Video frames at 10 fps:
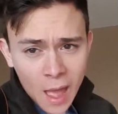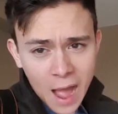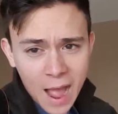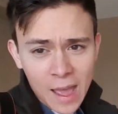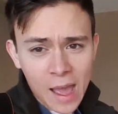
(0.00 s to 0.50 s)

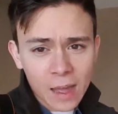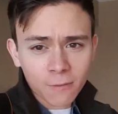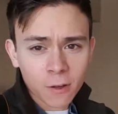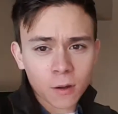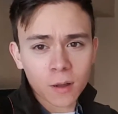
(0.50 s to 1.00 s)
I
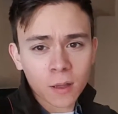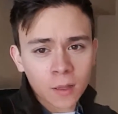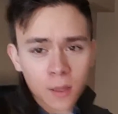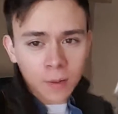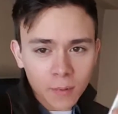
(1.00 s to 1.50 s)
have
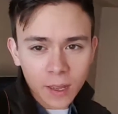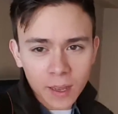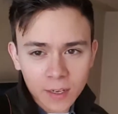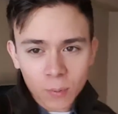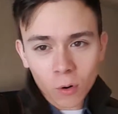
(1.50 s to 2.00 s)
my
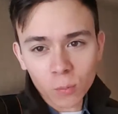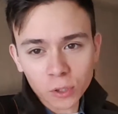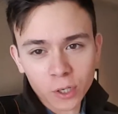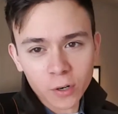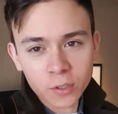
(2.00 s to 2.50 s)
handy portable
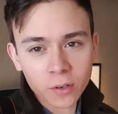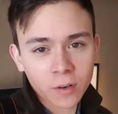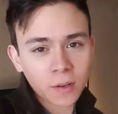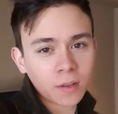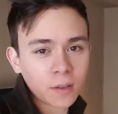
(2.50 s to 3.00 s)
charger.
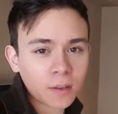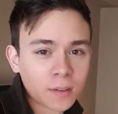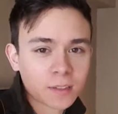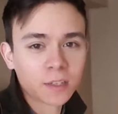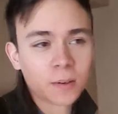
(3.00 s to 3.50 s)

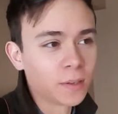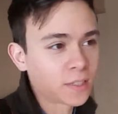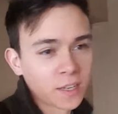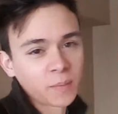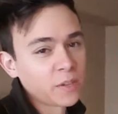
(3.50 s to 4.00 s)
So it's
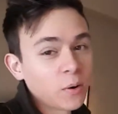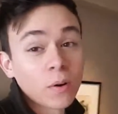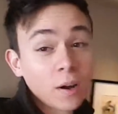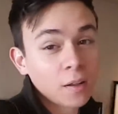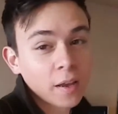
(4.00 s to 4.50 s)
gonna be going
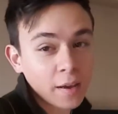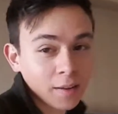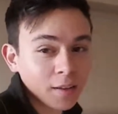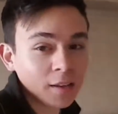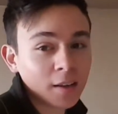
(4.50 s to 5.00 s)
all day.
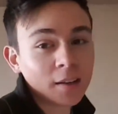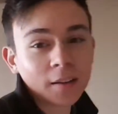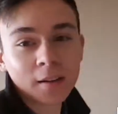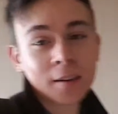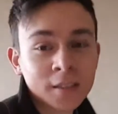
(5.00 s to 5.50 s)

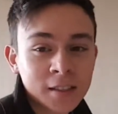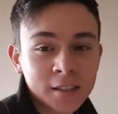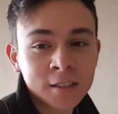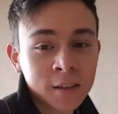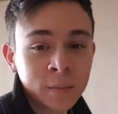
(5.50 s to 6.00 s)
You're gonna see
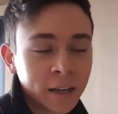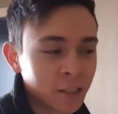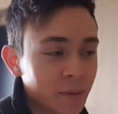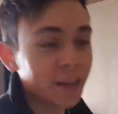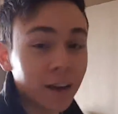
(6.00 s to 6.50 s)
so much
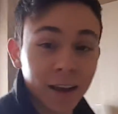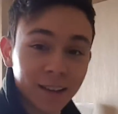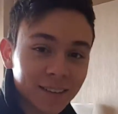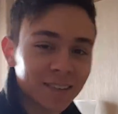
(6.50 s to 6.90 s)
of me today.